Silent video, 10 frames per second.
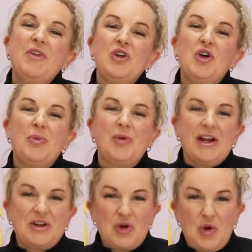
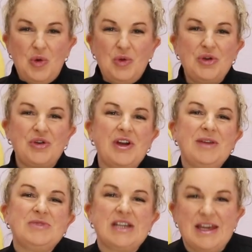incorporated all the
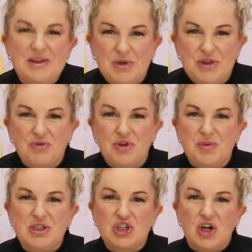cream together with the
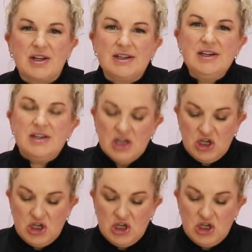ruby chocolate,